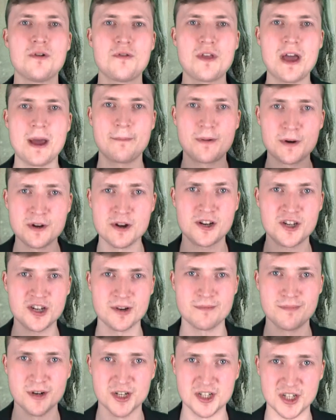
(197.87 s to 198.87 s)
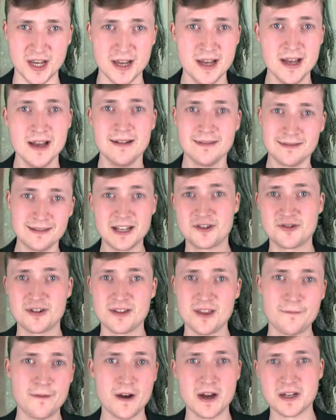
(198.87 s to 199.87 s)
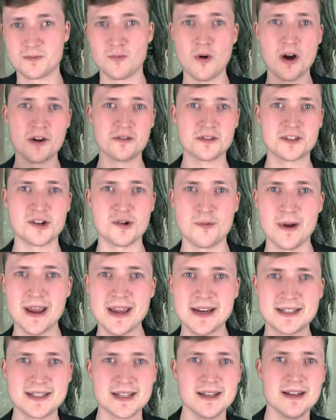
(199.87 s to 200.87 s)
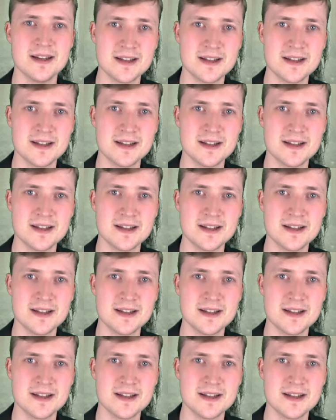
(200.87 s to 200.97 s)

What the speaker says: their production budget literally in the first 1 or 2 weeks.